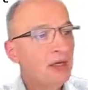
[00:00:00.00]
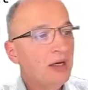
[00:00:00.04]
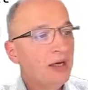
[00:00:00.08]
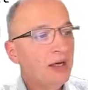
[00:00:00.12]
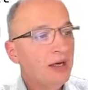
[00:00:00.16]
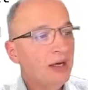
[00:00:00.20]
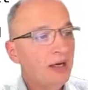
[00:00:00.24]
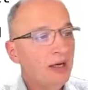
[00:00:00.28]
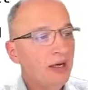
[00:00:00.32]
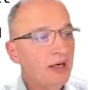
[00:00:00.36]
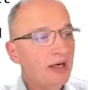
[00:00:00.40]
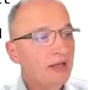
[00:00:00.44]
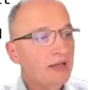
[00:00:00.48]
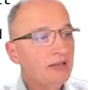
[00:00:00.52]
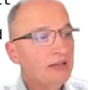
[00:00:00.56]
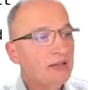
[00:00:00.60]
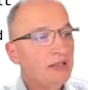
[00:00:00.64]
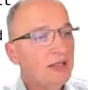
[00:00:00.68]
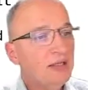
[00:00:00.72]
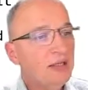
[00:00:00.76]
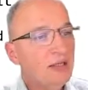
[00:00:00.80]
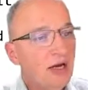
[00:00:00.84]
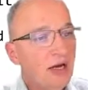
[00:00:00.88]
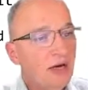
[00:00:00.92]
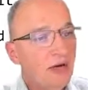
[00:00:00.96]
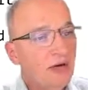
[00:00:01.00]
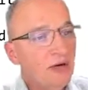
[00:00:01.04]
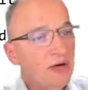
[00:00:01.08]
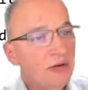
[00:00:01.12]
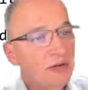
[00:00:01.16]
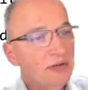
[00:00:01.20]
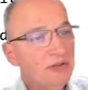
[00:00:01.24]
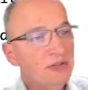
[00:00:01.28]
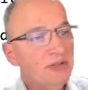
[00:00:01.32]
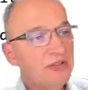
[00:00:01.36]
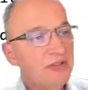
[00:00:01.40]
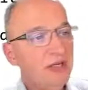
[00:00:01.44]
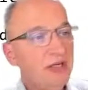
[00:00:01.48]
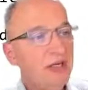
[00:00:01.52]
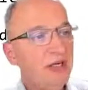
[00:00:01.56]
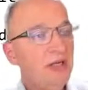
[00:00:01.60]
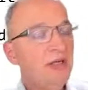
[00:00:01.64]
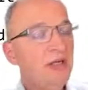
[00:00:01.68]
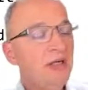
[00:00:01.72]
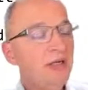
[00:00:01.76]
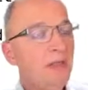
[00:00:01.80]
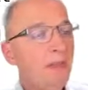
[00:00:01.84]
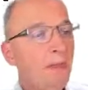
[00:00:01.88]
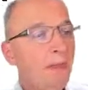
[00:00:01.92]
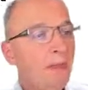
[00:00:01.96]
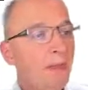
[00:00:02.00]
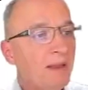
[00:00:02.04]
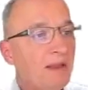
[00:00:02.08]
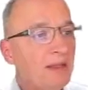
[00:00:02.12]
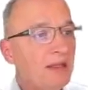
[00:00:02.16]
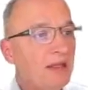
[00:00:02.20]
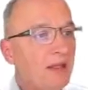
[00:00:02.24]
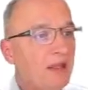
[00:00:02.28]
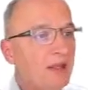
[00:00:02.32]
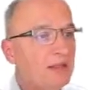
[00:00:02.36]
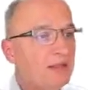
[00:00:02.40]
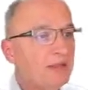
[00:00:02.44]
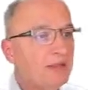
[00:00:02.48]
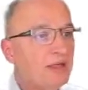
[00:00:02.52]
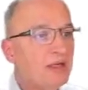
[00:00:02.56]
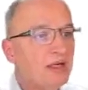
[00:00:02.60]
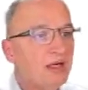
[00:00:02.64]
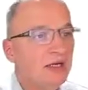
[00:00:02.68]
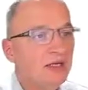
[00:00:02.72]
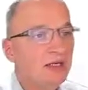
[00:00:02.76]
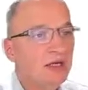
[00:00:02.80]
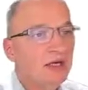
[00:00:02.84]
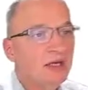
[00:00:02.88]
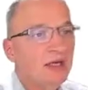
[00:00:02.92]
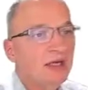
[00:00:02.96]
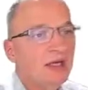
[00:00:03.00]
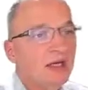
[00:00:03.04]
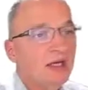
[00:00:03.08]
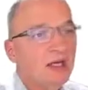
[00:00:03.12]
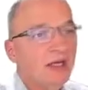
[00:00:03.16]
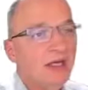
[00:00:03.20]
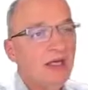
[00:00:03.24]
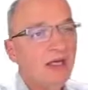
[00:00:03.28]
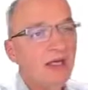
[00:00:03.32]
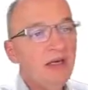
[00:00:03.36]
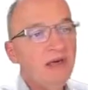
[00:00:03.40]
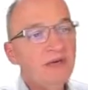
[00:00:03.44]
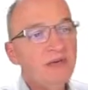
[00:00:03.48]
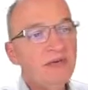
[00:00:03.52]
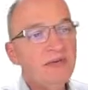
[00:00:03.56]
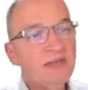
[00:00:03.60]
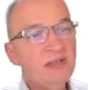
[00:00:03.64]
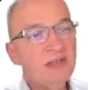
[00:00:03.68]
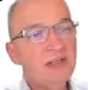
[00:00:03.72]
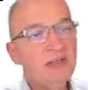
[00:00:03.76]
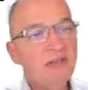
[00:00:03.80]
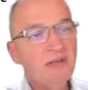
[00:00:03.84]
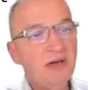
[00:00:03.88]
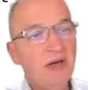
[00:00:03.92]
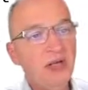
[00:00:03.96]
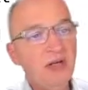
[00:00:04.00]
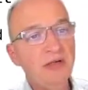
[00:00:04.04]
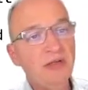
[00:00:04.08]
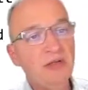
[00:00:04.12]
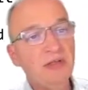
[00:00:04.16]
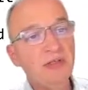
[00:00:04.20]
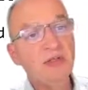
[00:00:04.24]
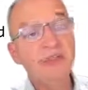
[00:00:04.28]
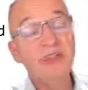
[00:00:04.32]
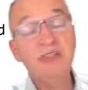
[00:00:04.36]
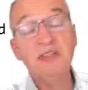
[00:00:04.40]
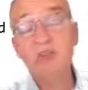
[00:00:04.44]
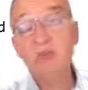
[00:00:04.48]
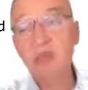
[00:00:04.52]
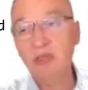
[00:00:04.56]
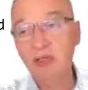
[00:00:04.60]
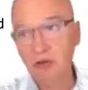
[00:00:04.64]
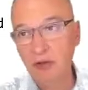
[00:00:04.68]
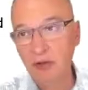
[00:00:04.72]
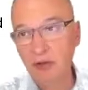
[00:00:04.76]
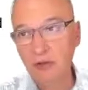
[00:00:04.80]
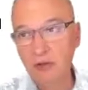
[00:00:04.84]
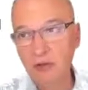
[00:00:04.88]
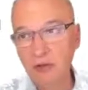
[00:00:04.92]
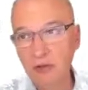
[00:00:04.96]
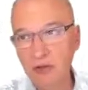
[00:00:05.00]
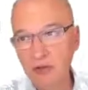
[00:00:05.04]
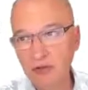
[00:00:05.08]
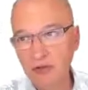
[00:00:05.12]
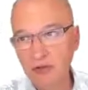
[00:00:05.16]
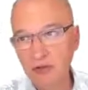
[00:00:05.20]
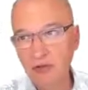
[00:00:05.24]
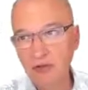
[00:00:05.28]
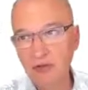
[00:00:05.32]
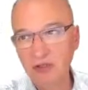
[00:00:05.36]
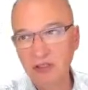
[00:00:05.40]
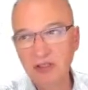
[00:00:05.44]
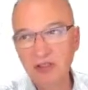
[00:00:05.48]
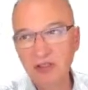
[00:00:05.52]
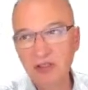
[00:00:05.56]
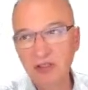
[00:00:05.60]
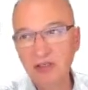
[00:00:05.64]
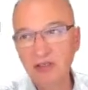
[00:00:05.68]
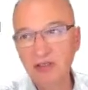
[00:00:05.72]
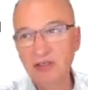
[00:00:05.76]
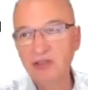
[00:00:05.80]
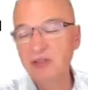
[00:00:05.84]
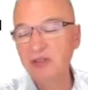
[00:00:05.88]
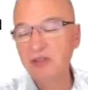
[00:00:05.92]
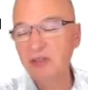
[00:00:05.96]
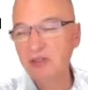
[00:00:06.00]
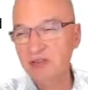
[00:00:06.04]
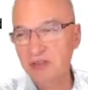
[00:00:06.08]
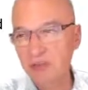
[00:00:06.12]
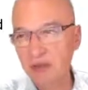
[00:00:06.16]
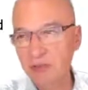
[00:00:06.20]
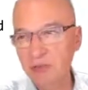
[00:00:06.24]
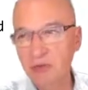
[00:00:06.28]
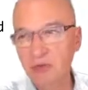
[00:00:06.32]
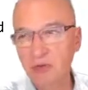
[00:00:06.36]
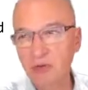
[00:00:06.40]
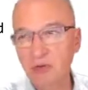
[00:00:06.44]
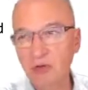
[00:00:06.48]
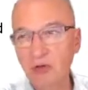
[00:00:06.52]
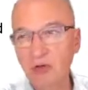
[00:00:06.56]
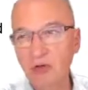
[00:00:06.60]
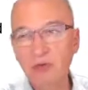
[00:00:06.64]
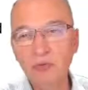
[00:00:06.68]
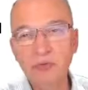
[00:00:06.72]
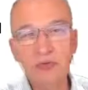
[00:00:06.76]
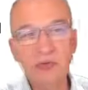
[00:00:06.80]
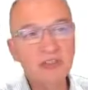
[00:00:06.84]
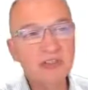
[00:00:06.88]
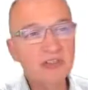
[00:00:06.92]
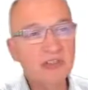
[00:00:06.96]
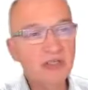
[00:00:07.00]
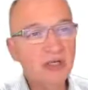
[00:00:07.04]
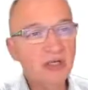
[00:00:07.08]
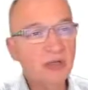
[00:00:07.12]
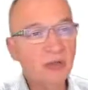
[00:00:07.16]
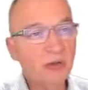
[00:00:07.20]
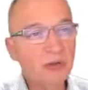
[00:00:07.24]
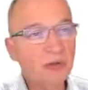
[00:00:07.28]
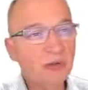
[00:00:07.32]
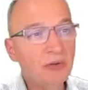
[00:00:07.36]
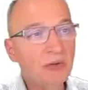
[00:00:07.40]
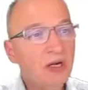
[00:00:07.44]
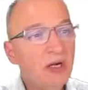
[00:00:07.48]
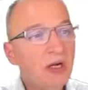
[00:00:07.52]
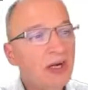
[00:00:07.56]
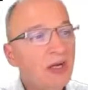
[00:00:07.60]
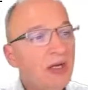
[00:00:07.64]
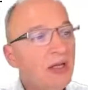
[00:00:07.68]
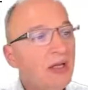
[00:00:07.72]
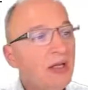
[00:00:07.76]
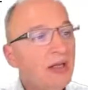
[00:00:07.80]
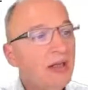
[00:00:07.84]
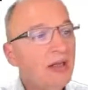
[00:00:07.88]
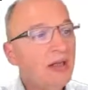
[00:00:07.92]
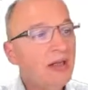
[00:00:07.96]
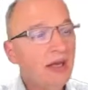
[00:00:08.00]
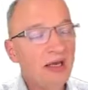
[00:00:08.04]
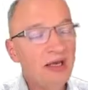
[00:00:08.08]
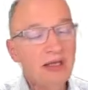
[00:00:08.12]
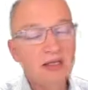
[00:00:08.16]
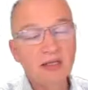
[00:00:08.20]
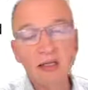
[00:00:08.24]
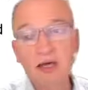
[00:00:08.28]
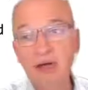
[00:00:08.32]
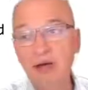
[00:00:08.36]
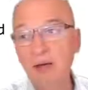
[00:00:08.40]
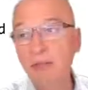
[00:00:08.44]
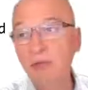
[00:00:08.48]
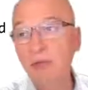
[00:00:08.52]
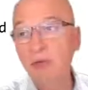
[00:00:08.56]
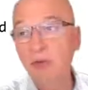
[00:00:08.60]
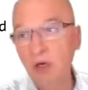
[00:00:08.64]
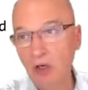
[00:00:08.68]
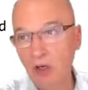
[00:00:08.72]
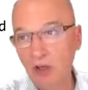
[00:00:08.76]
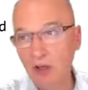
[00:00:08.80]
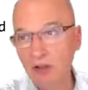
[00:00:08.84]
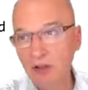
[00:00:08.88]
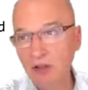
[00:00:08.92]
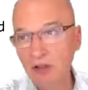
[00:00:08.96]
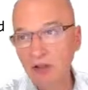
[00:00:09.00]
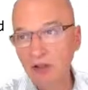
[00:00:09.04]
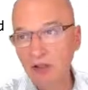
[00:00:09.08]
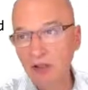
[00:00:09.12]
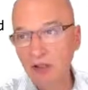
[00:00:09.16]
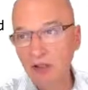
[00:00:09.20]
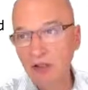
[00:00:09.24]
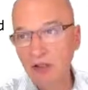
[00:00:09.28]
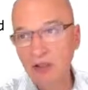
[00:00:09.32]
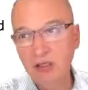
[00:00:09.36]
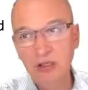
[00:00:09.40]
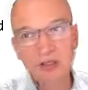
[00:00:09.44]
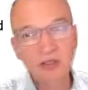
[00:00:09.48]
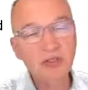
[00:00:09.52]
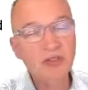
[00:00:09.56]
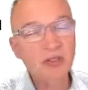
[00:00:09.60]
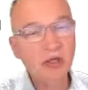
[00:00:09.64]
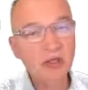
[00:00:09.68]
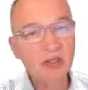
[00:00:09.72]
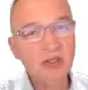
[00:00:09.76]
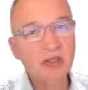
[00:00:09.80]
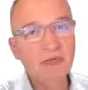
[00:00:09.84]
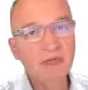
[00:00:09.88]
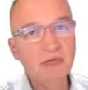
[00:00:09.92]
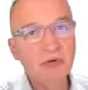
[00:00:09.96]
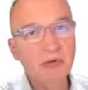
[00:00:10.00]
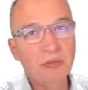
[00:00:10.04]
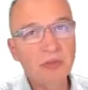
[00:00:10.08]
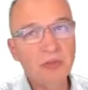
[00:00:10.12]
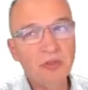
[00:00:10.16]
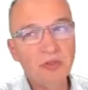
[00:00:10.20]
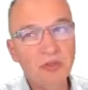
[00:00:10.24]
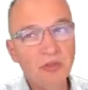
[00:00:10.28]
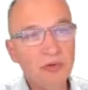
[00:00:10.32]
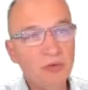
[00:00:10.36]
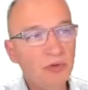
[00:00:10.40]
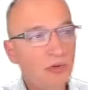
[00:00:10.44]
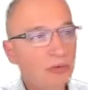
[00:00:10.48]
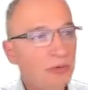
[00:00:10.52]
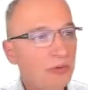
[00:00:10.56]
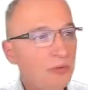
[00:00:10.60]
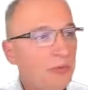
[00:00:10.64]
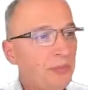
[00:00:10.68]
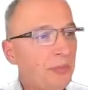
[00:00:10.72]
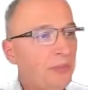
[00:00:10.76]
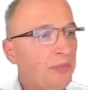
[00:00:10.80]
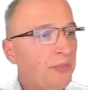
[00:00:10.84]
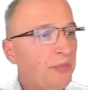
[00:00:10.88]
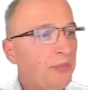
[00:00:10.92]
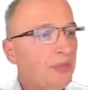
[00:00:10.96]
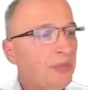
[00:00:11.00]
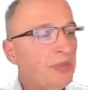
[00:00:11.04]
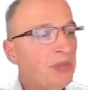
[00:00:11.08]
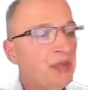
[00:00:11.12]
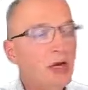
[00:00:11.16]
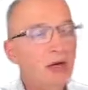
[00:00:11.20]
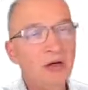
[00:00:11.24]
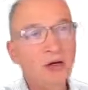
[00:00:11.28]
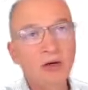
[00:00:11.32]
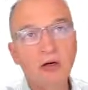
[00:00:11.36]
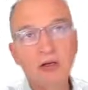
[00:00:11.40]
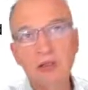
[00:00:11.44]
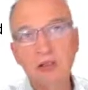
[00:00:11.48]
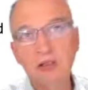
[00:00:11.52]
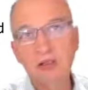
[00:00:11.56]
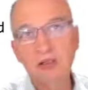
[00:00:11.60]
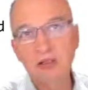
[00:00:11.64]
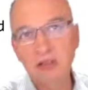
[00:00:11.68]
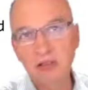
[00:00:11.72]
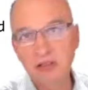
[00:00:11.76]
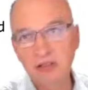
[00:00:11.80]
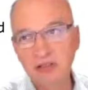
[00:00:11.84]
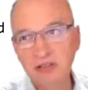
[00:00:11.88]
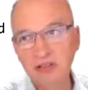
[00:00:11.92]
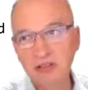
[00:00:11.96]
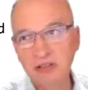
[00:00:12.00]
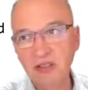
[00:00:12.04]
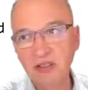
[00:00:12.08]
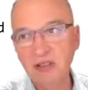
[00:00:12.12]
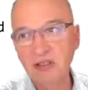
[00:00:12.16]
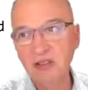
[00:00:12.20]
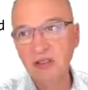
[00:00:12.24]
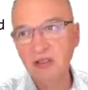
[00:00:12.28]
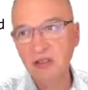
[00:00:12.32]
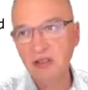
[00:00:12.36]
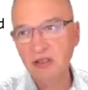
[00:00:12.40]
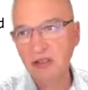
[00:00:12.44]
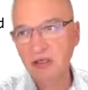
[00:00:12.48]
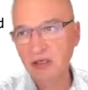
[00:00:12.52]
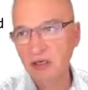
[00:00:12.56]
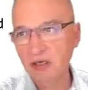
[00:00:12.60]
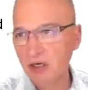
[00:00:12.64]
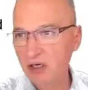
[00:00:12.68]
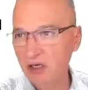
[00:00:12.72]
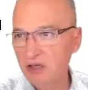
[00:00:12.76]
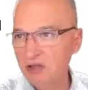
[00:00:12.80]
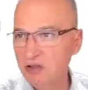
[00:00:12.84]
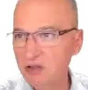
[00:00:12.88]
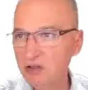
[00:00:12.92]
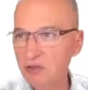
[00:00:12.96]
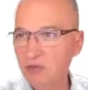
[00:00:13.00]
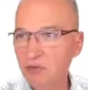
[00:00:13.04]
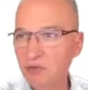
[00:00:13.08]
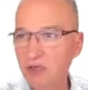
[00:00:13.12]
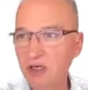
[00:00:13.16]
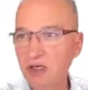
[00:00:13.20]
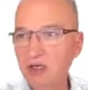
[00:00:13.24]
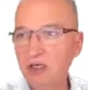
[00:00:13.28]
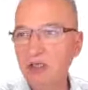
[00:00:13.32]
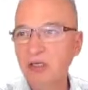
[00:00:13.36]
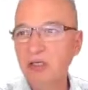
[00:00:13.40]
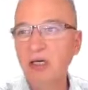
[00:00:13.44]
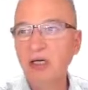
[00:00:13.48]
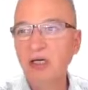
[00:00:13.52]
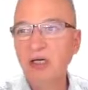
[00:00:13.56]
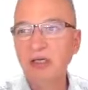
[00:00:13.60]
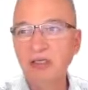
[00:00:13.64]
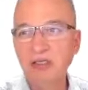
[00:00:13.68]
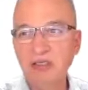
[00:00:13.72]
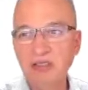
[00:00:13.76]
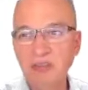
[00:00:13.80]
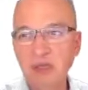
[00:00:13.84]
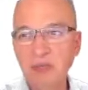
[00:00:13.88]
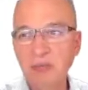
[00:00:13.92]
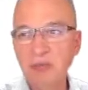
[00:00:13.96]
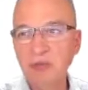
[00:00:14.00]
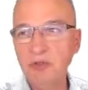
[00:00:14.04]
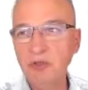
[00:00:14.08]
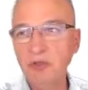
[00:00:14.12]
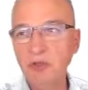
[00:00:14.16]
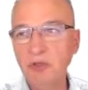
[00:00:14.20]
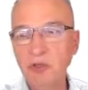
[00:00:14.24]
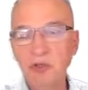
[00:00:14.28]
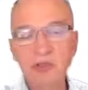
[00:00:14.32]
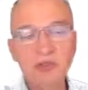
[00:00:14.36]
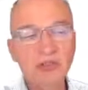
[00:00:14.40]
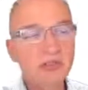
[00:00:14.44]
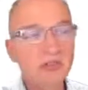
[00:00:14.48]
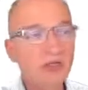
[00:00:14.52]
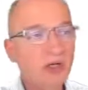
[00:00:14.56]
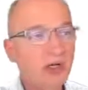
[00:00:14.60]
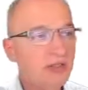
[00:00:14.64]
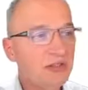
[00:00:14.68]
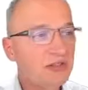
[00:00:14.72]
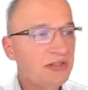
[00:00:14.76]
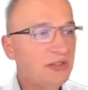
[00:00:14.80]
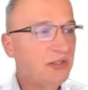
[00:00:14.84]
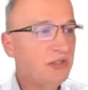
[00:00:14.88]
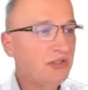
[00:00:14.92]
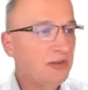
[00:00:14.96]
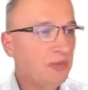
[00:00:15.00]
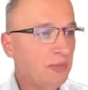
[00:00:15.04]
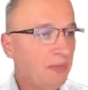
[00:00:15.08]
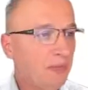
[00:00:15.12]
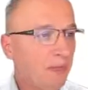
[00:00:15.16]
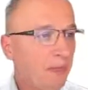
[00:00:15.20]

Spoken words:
And now I'll say that if this value is 0, so if the exception code was 0, then I'm done. There's nothing for me to do. I'm only interested in the cases where the exception code is not 0.